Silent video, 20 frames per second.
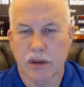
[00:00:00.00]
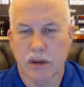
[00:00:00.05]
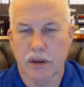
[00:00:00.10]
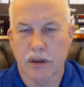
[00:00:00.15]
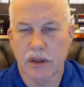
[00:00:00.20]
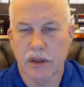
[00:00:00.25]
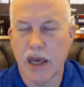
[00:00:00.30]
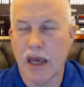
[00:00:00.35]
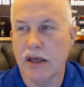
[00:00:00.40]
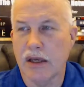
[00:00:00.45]

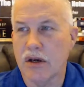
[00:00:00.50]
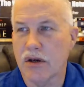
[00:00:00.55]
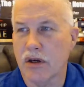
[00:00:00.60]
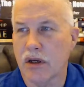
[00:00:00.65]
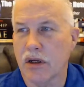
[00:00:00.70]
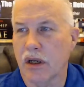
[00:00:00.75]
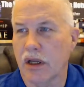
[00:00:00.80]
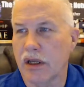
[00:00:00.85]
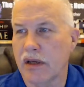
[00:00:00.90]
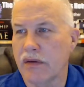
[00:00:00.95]
Yeah, you
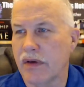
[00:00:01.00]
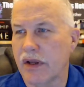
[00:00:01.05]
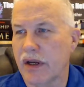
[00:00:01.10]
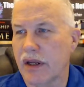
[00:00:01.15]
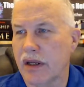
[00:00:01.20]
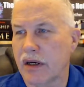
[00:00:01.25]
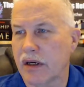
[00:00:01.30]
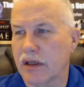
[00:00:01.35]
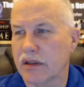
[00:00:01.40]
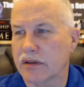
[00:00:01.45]
could leave it
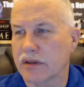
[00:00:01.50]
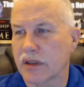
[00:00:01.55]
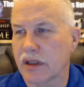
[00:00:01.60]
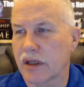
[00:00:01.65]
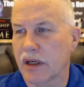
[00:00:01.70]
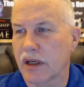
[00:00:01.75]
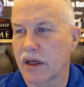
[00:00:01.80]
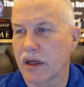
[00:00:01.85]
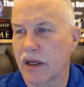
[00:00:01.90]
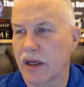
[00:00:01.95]
in a
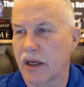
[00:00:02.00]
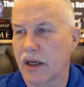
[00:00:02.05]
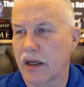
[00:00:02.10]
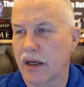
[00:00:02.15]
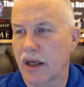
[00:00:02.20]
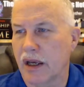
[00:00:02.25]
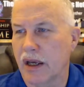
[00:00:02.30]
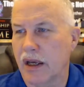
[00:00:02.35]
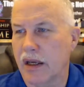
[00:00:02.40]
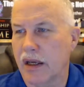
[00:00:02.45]

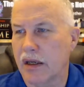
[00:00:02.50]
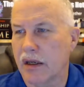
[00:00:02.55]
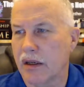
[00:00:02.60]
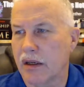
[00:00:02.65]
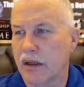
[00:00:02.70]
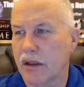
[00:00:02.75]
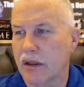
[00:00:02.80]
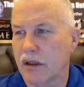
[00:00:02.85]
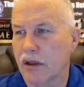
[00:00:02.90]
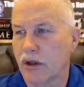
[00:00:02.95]

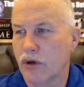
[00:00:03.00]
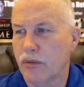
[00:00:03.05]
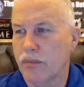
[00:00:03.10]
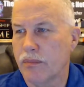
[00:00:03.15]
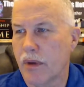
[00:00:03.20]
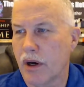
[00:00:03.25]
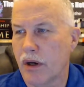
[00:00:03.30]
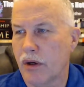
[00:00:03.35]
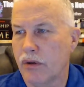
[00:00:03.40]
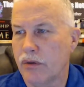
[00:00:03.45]
loop
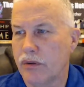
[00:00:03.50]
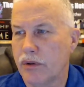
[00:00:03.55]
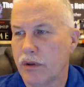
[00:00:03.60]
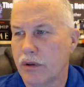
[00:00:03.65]
mode